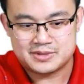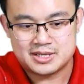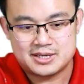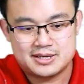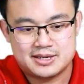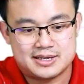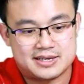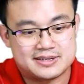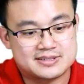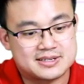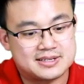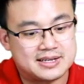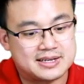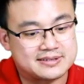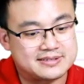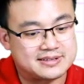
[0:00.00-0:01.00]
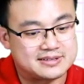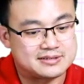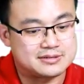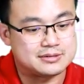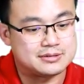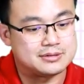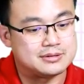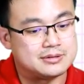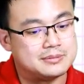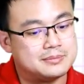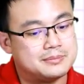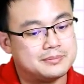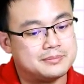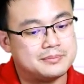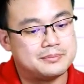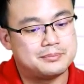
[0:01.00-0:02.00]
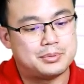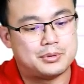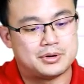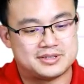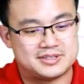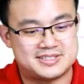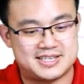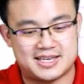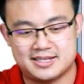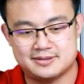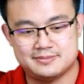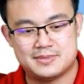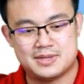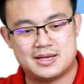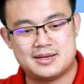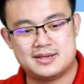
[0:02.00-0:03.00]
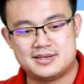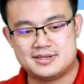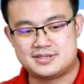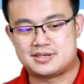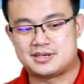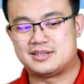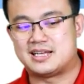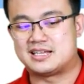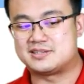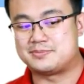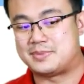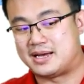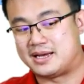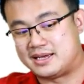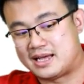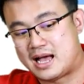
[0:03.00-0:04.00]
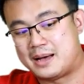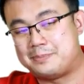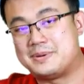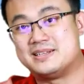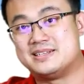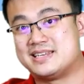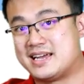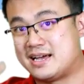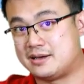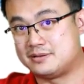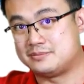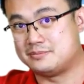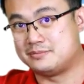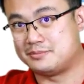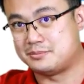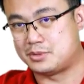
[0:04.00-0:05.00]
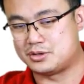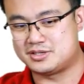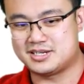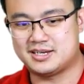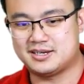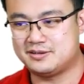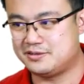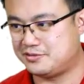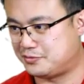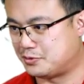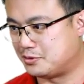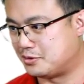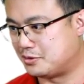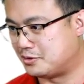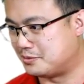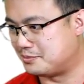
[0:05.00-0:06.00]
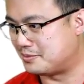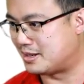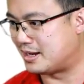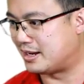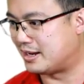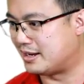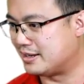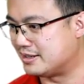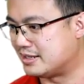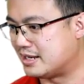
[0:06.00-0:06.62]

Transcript: is connected to port 10. So that's my up and down motor for my